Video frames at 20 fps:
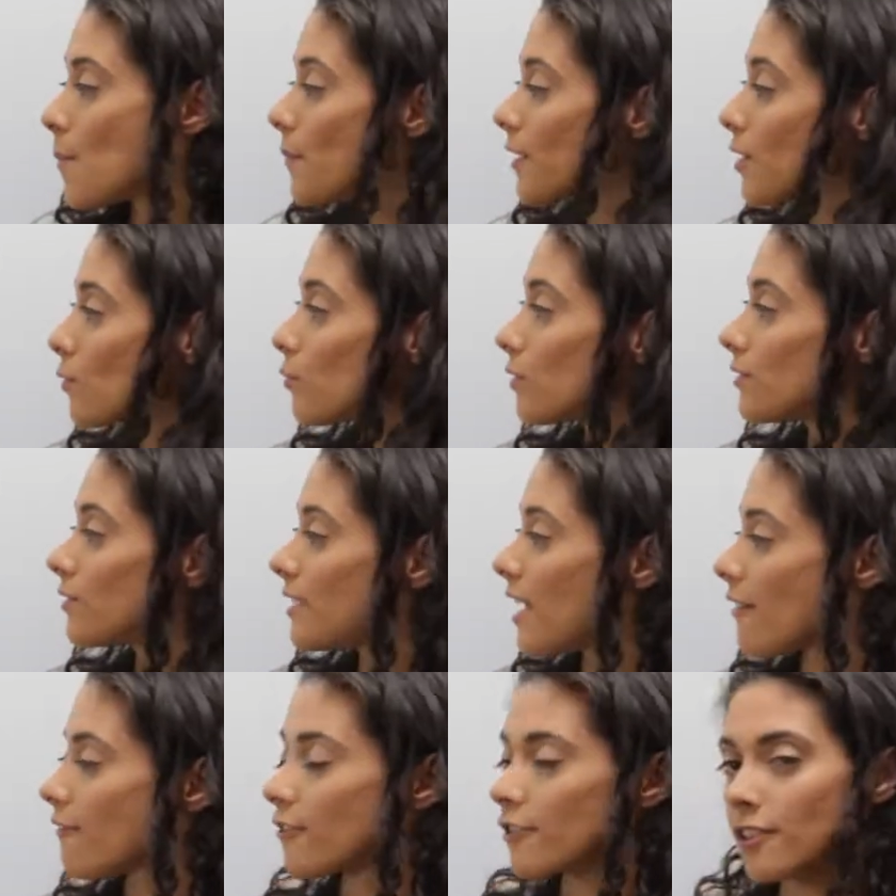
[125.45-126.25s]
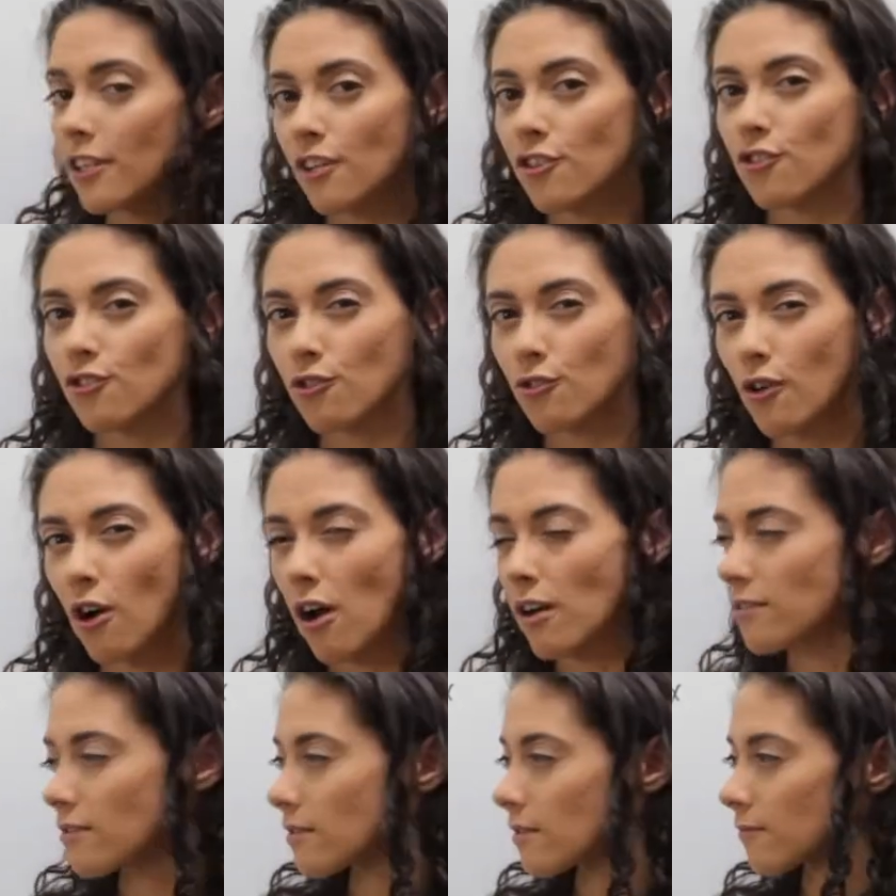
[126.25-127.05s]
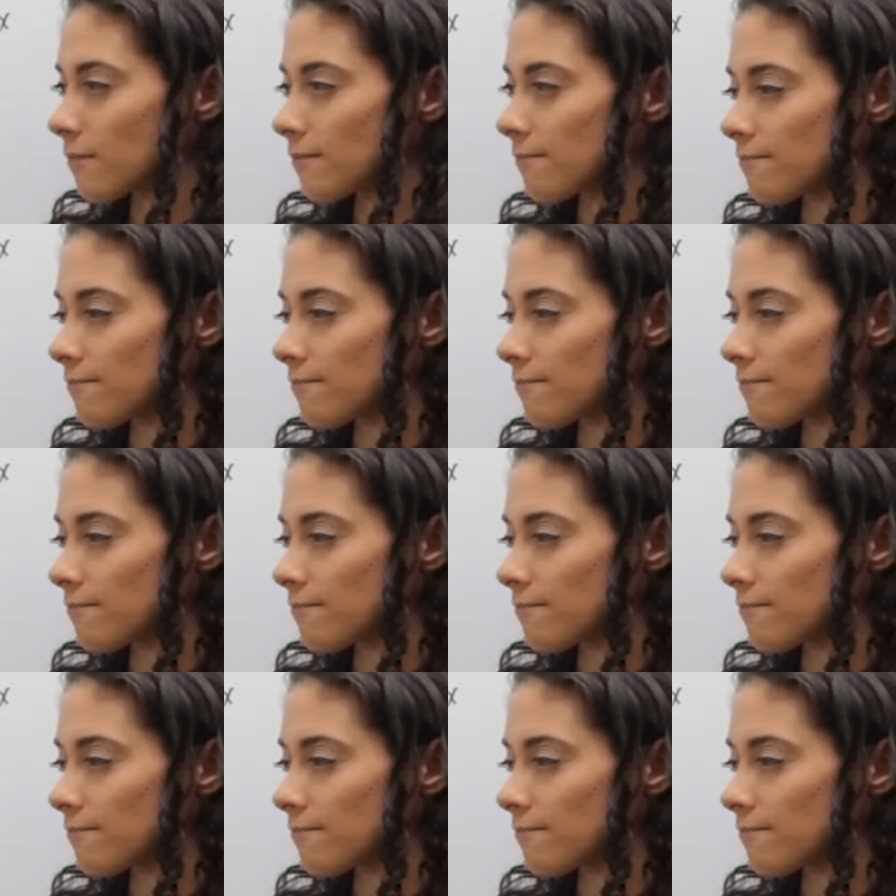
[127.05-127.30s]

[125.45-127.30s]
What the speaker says: but it will never touch or cross.